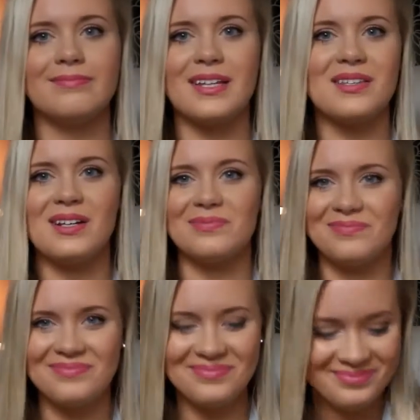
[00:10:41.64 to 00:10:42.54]
That's all.
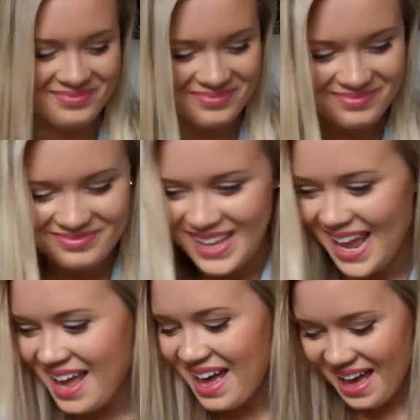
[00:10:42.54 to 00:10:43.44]

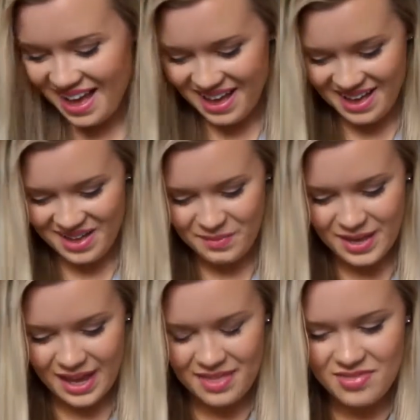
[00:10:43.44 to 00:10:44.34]

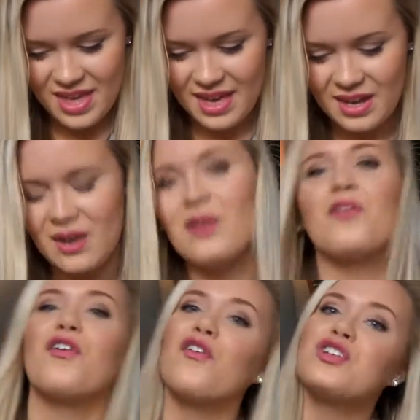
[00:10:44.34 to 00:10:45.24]
And then
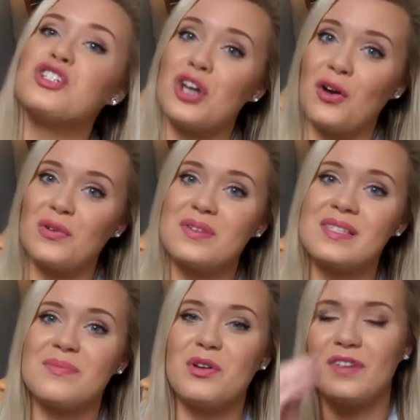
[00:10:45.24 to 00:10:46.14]

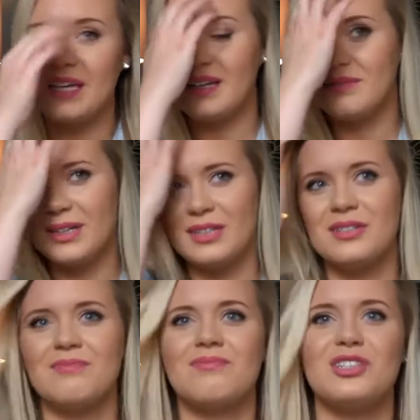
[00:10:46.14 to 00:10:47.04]
shows,
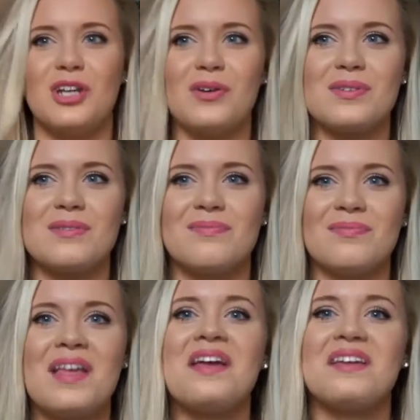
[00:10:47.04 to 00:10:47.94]
shows.
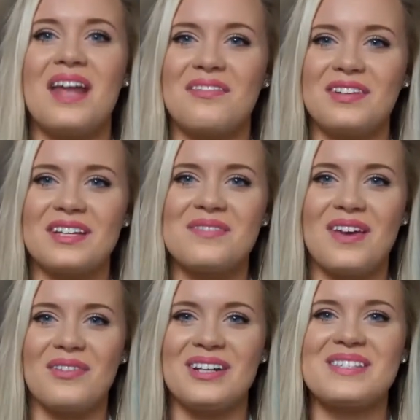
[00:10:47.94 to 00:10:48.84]
Netflix
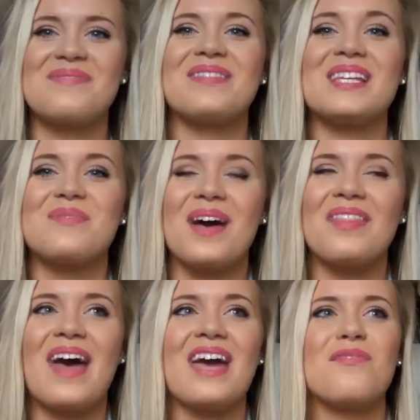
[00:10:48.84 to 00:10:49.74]
favorites. This month
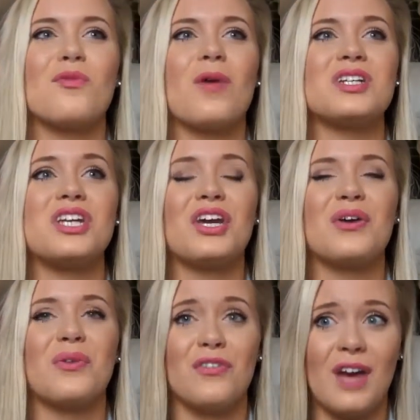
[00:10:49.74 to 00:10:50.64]
I have been watching
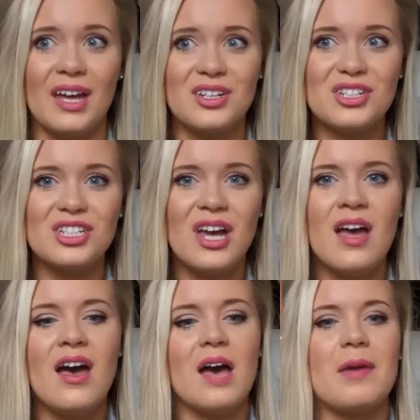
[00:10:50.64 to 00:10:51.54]
Revenge.
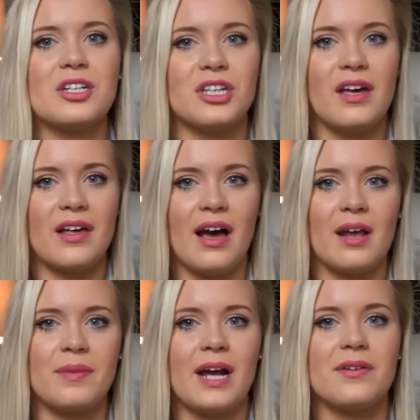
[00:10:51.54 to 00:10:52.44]
I'm actually all caught
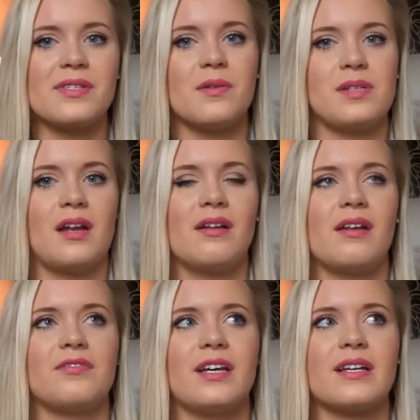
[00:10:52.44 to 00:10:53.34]
up now, so I'm done on
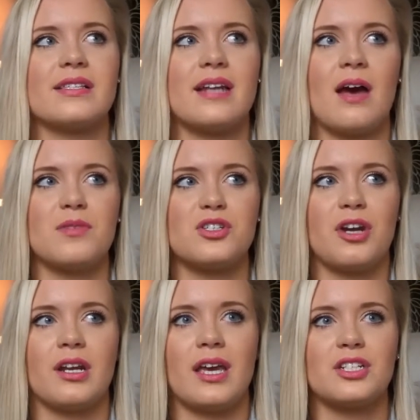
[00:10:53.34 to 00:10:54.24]
Netflix, and now I'm just
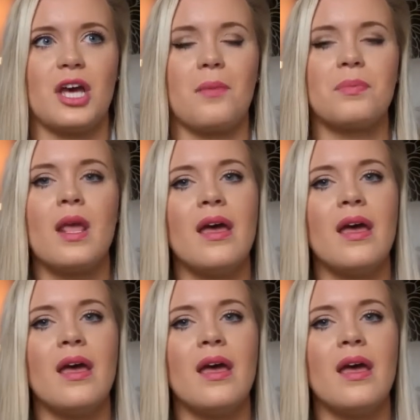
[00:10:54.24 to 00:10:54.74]
trying to catch up.